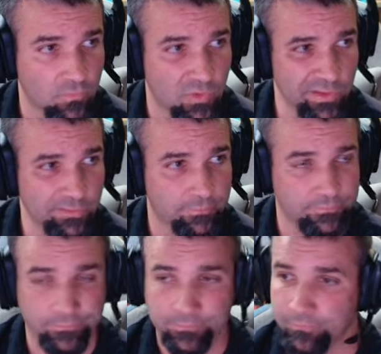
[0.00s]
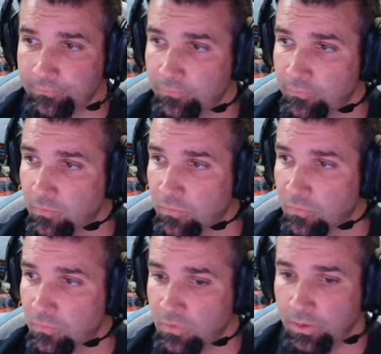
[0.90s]
Sweet.
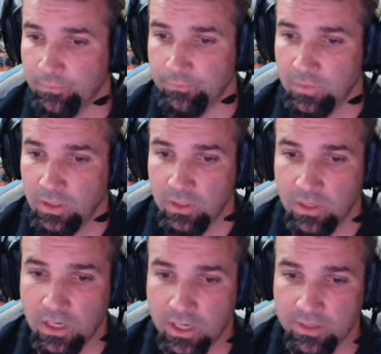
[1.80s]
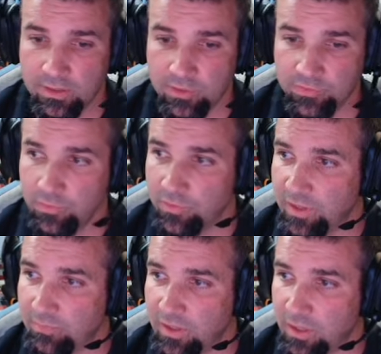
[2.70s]
Good. Let's do the
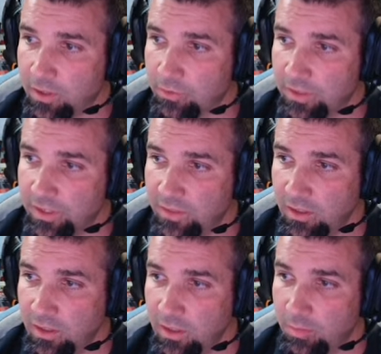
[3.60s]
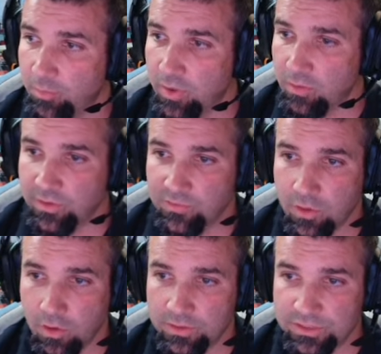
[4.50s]
same thing underneath it, but let's
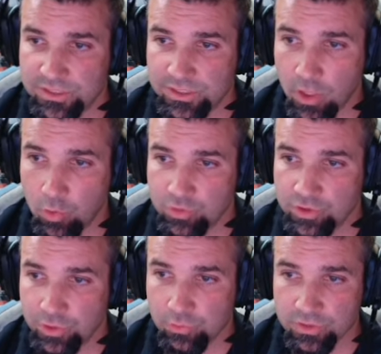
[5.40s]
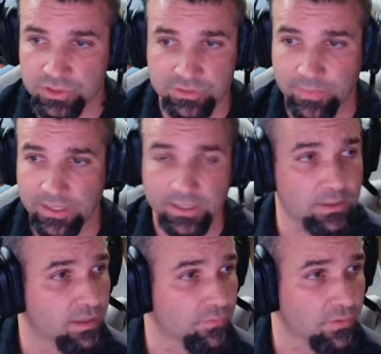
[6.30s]
call it T02. Let's just make it a
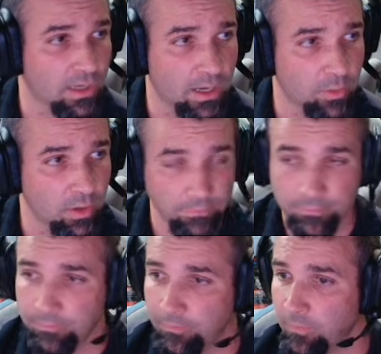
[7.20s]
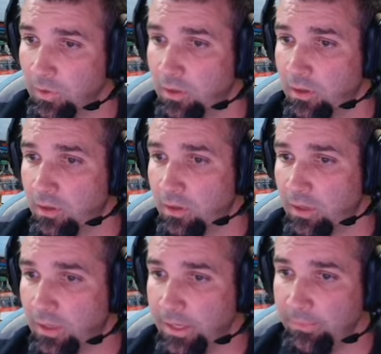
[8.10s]
different timer.
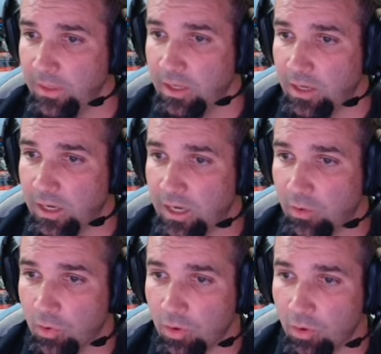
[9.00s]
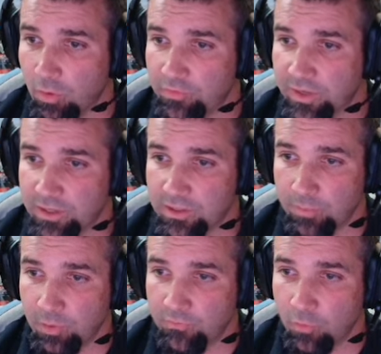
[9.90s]
Okay, I will set it to
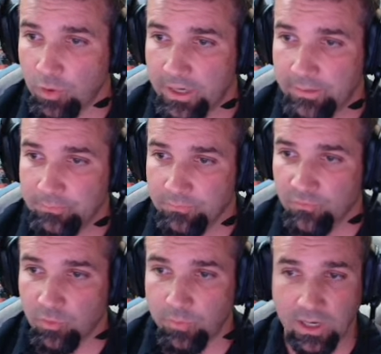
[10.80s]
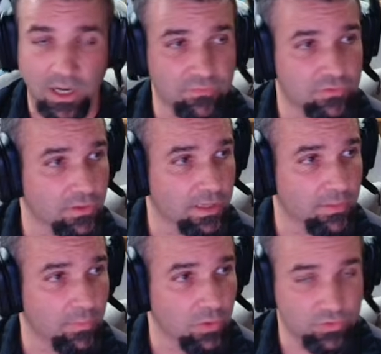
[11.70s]
mode 4 again for my off delay
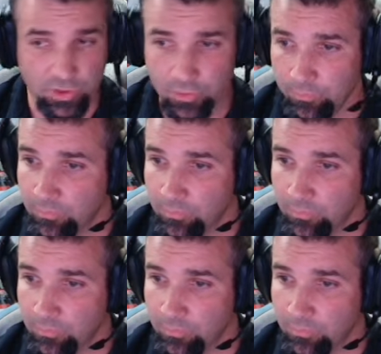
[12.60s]
mode 2,